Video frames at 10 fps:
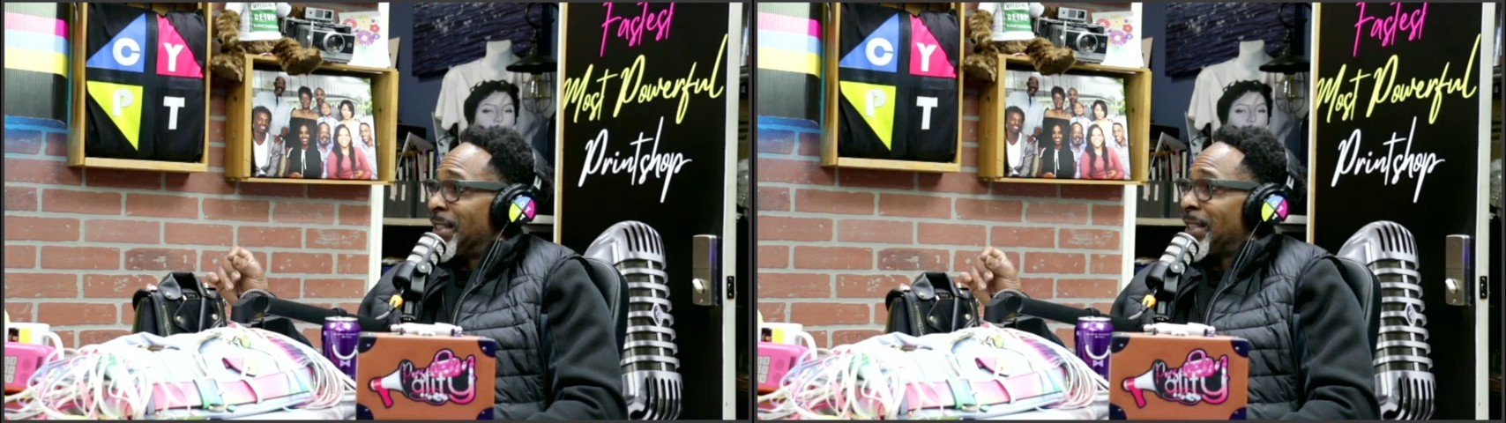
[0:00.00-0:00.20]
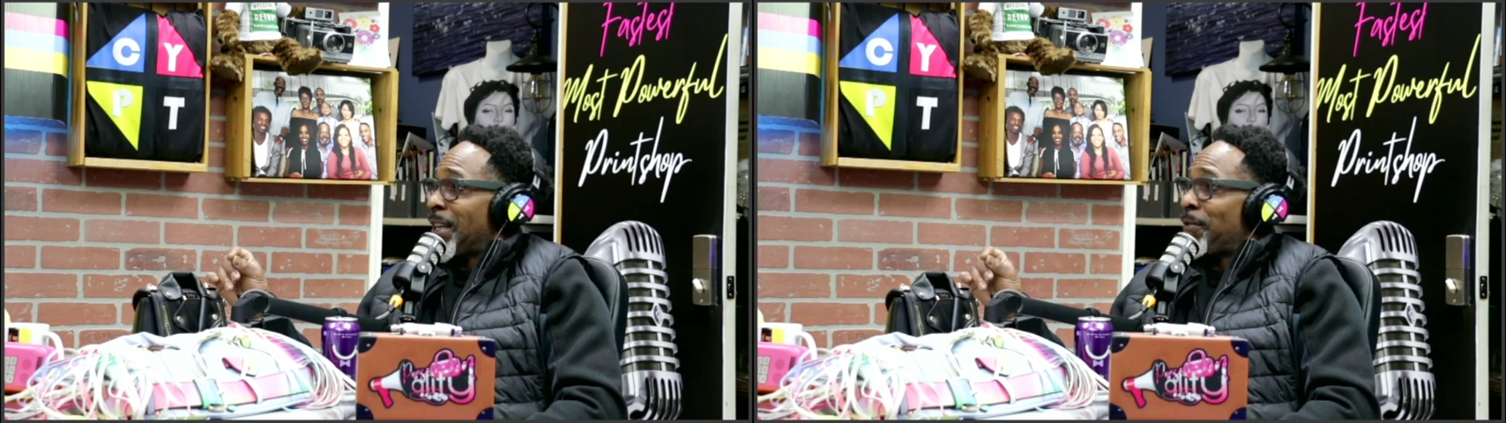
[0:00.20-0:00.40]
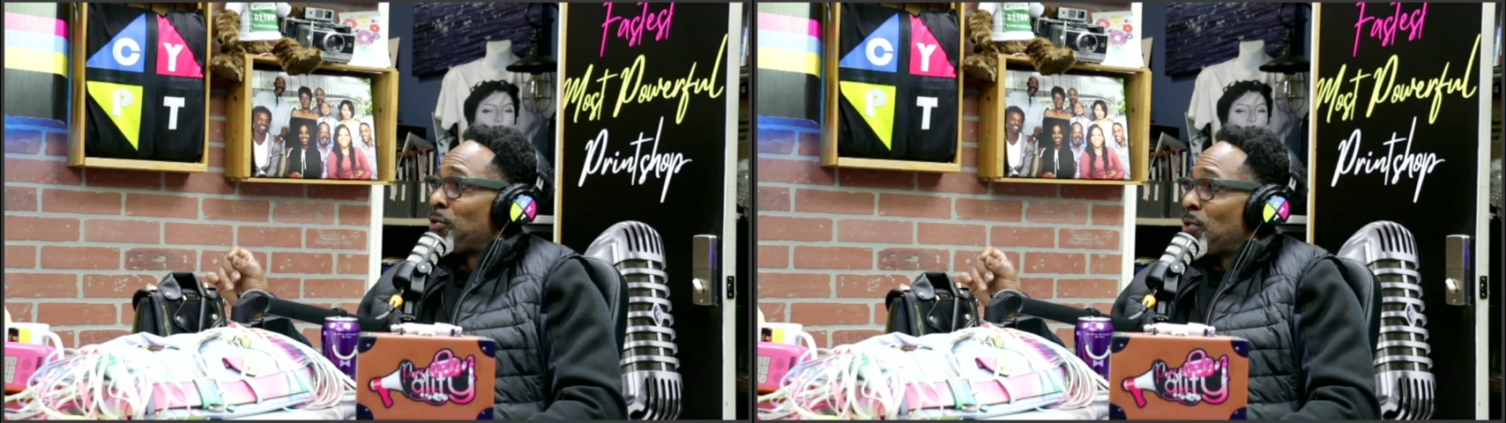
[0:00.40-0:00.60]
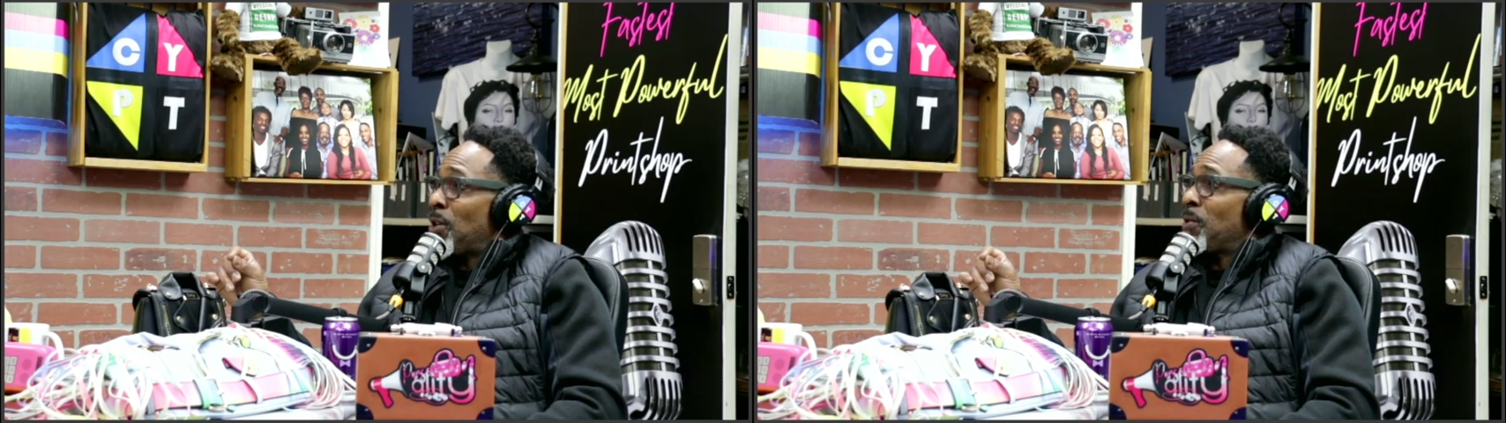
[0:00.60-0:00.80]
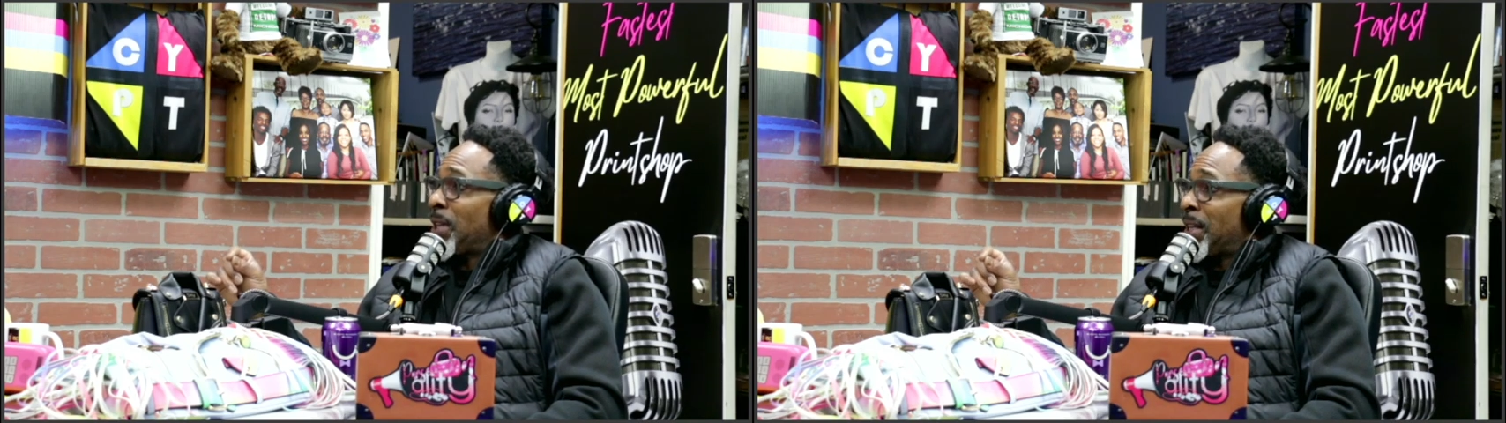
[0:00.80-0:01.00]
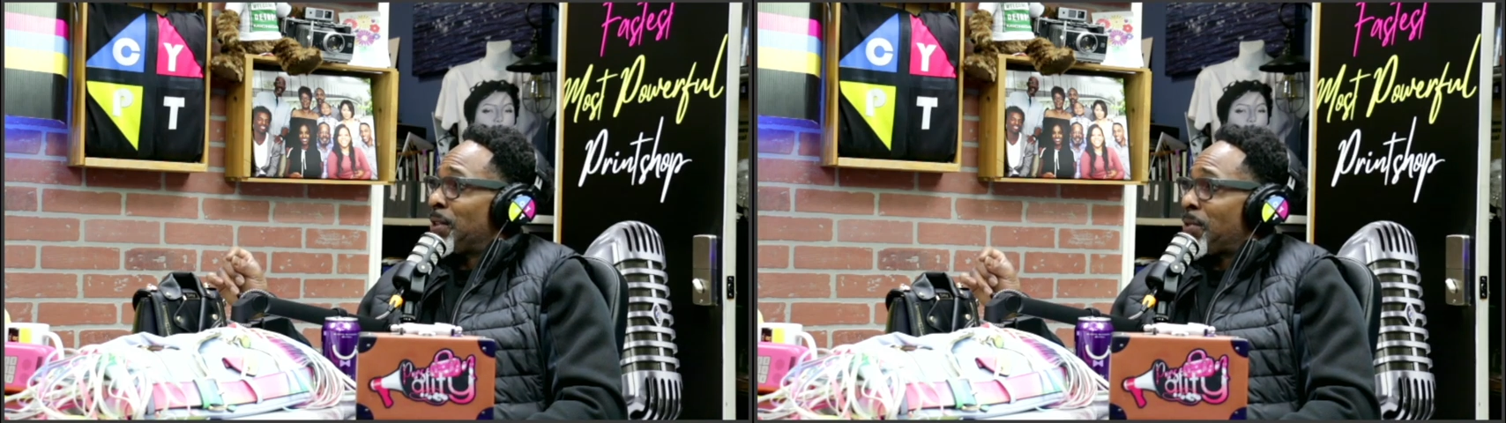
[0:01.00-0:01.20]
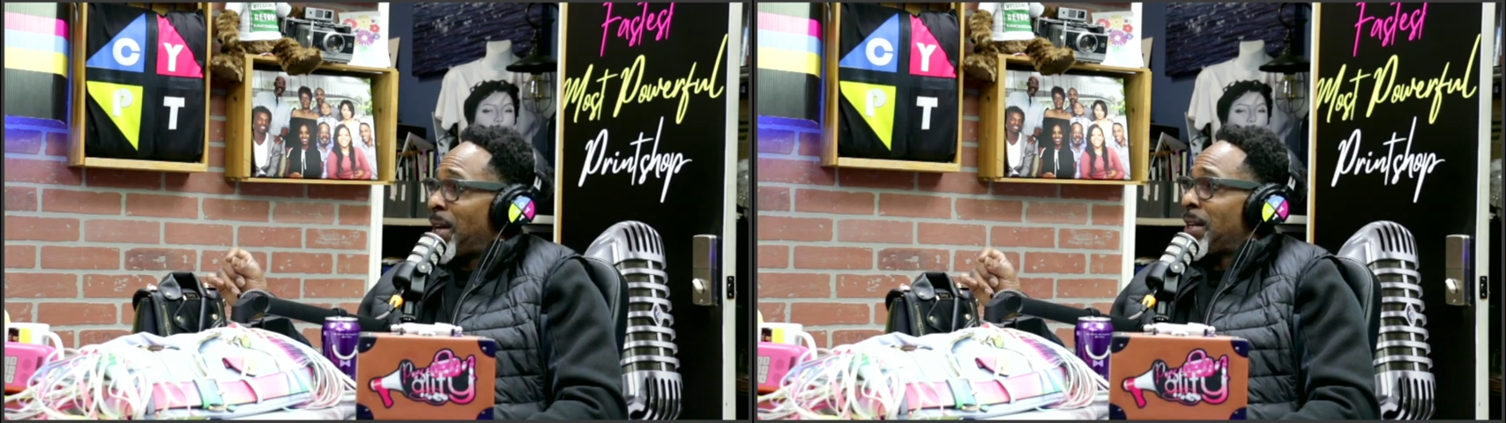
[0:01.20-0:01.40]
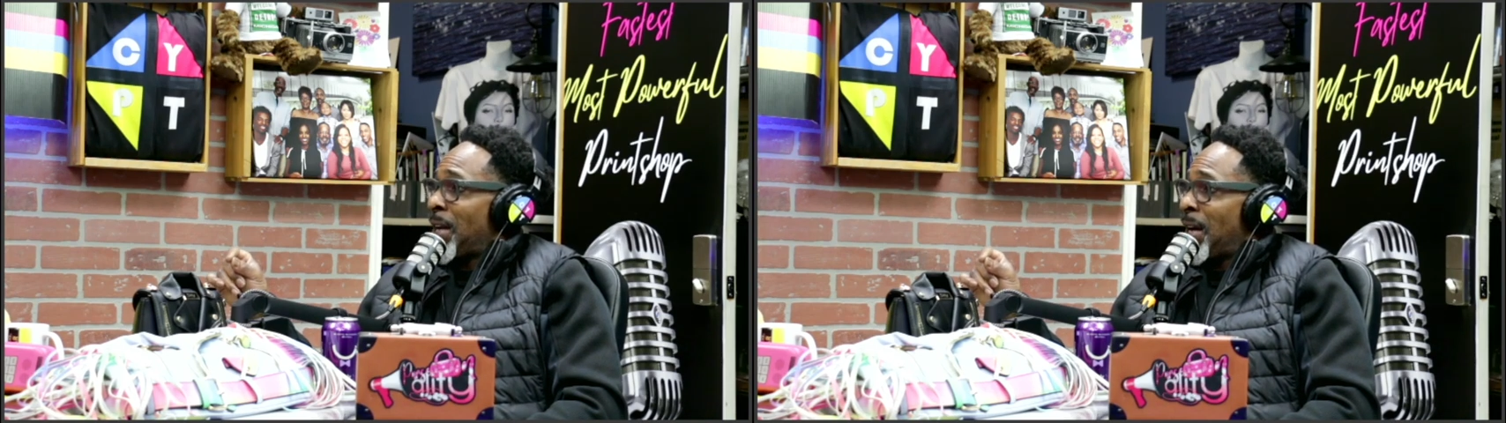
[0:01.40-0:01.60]
It if you is. don't get it
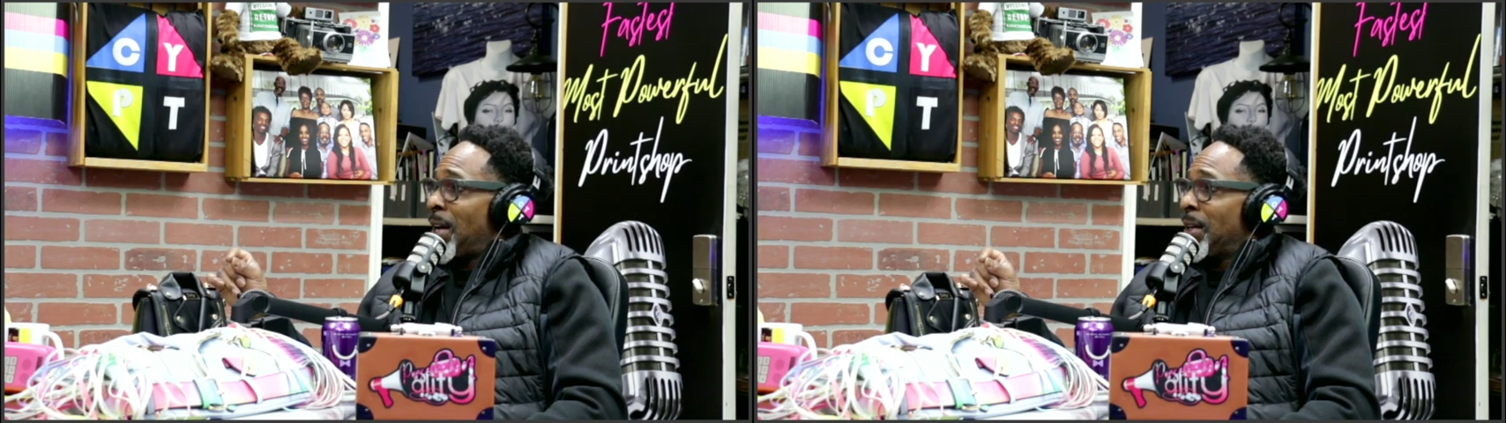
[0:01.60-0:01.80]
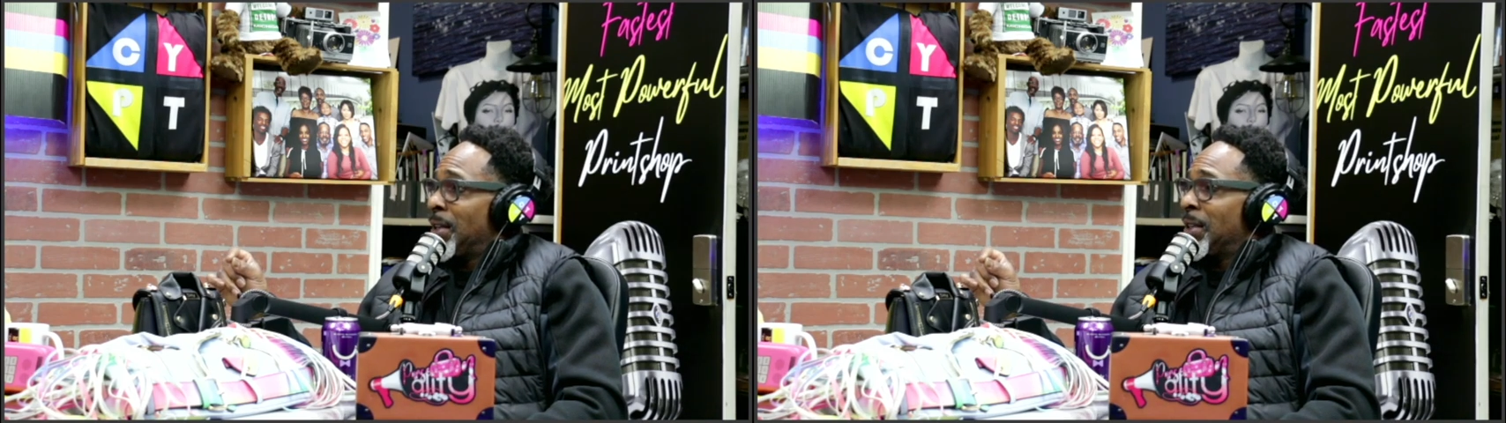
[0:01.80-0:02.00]
right now,